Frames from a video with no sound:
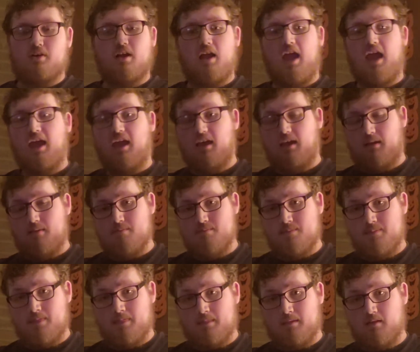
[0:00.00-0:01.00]
A,
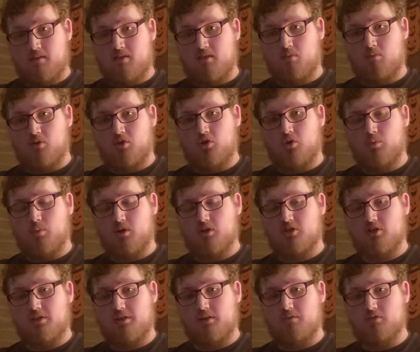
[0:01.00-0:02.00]
get someone who worked
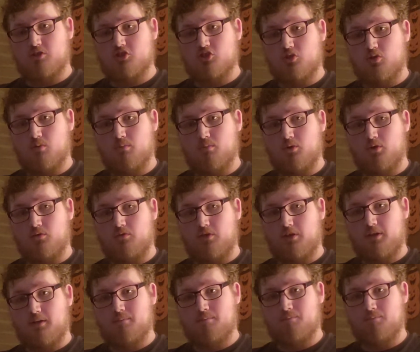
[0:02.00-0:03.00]
on the original
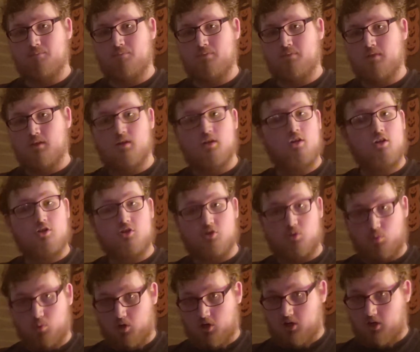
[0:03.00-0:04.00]
movie to
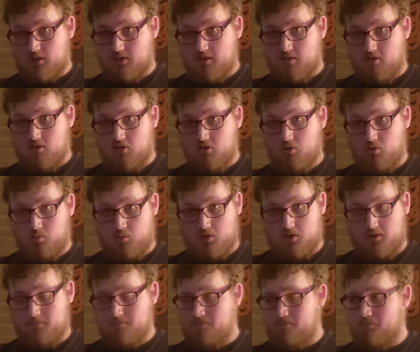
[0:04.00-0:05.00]
work on this new
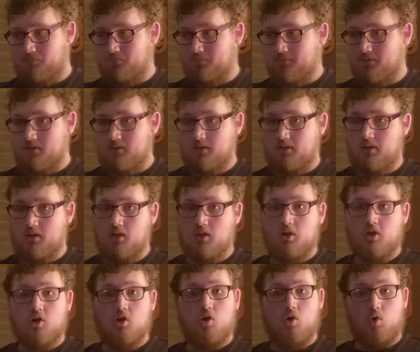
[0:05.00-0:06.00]
one,
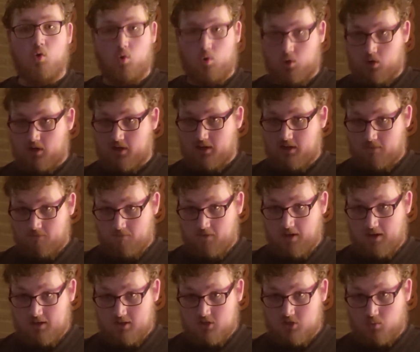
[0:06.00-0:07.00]
or get a
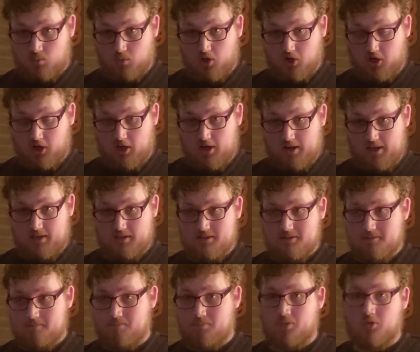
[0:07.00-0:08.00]
fan to work on it.
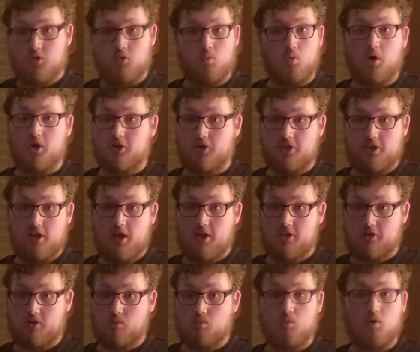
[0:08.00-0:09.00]
One or the
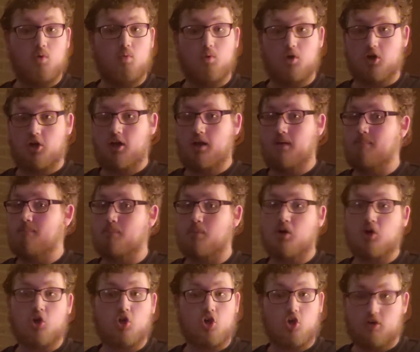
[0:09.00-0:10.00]
other will work
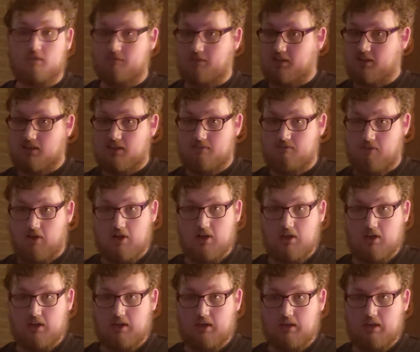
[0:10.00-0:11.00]
perfectly
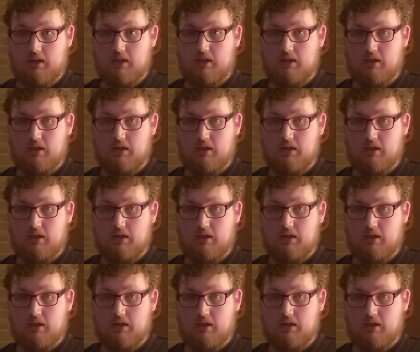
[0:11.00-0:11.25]
fine.